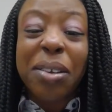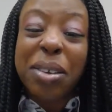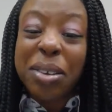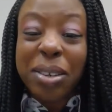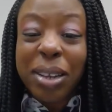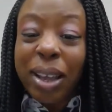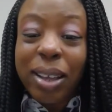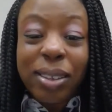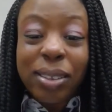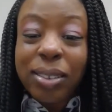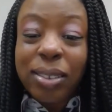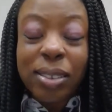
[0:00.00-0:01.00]
good
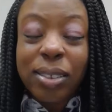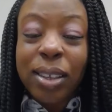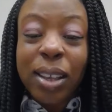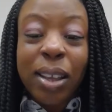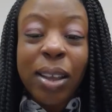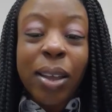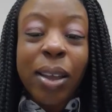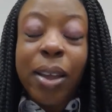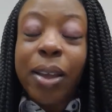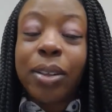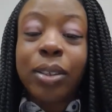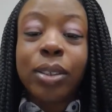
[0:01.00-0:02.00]
tests.
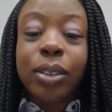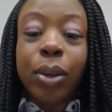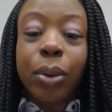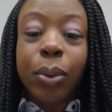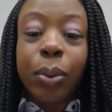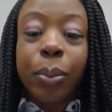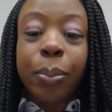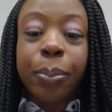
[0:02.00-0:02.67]
And so